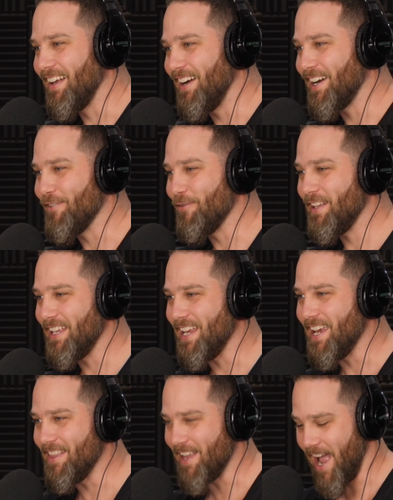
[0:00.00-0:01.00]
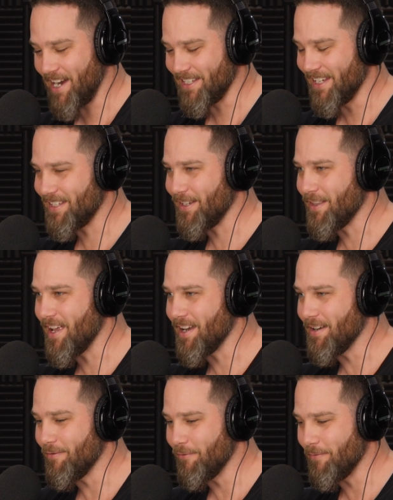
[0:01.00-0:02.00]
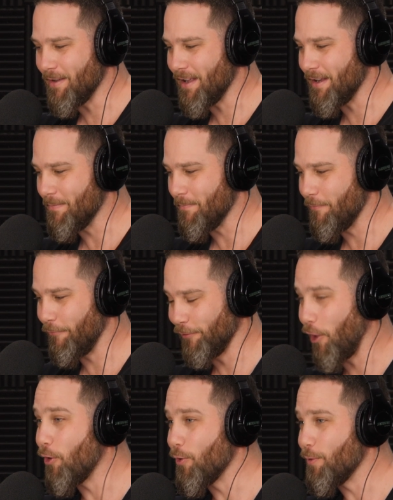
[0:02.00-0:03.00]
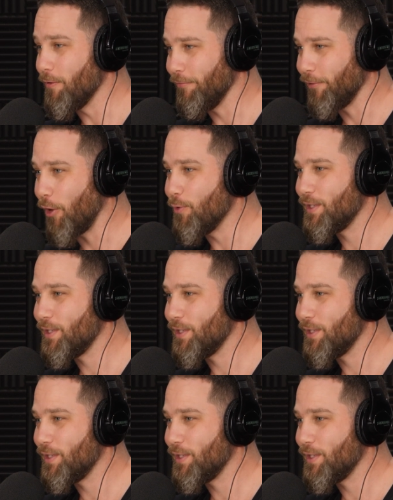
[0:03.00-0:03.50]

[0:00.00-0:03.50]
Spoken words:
I could really hear the access to then flow